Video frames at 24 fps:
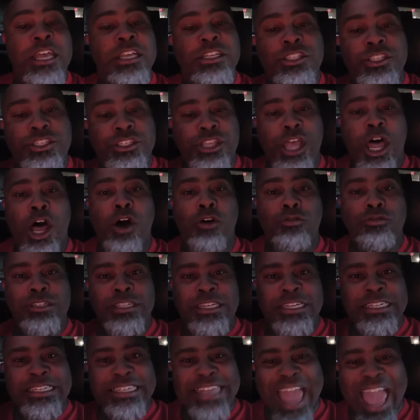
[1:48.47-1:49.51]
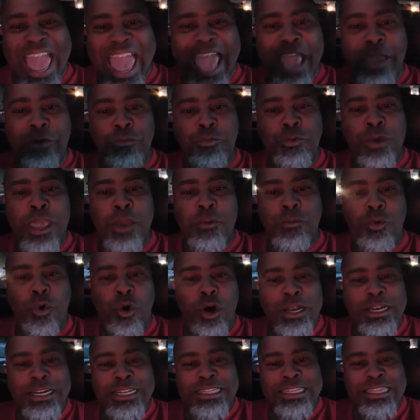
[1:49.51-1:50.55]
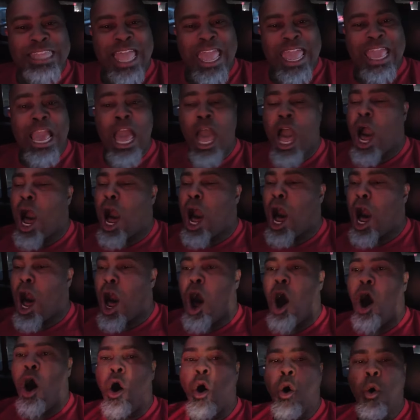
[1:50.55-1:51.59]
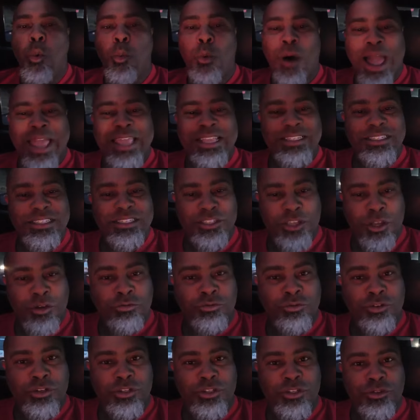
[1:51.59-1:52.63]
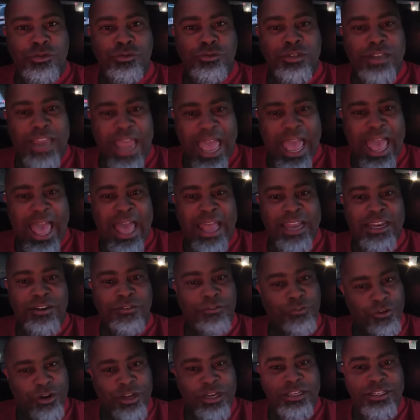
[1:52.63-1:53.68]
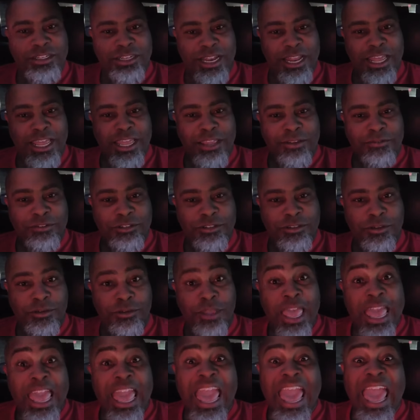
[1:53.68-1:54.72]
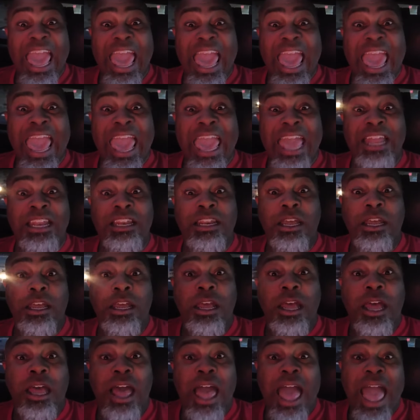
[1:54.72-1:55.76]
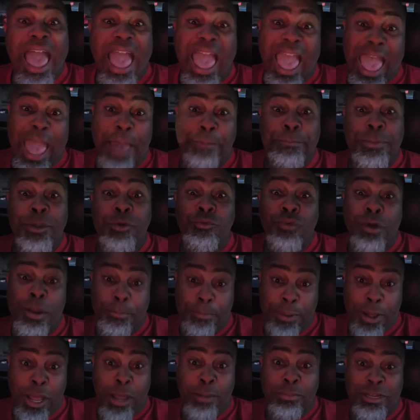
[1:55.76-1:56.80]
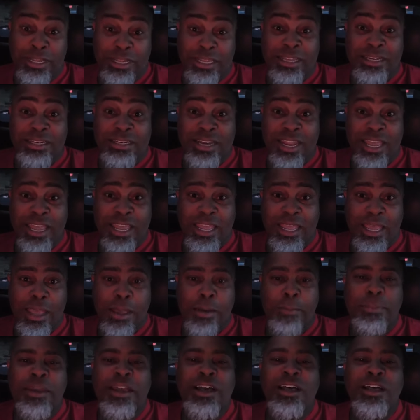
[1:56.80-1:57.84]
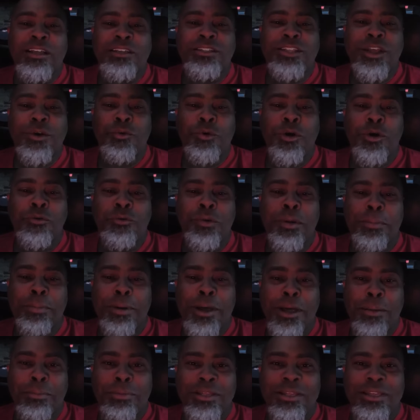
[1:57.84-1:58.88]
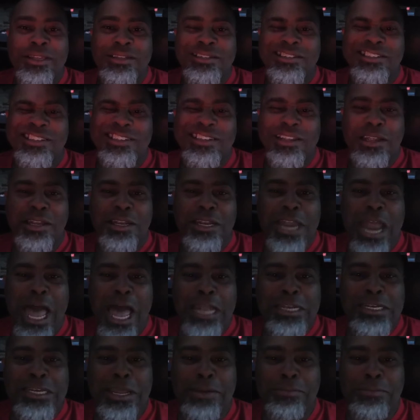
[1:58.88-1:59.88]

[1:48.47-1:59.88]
So today we want to thank all white soldiers who died to free the slaves. And Happy Republican Day, because they were Republicans, not